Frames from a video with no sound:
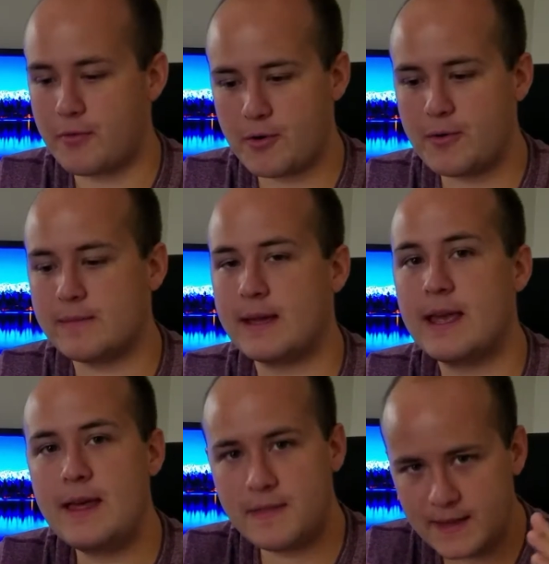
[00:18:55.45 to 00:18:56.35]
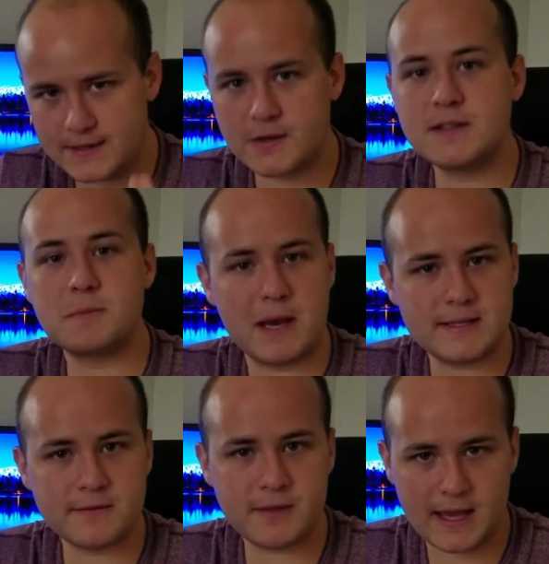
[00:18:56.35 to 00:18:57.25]
through and like, these are the
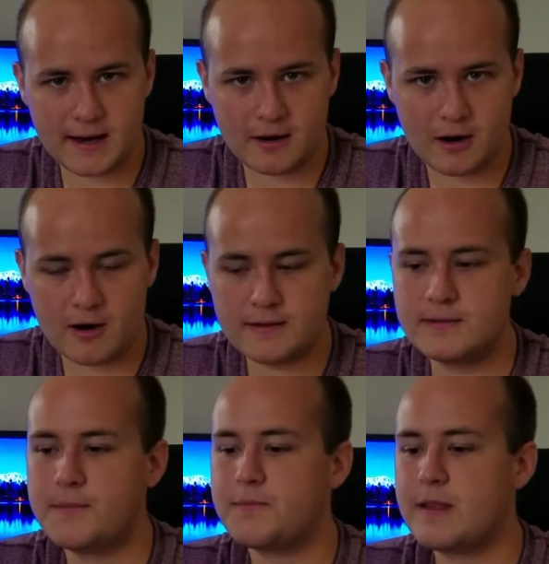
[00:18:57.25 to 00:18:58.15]
spaces for the end cards.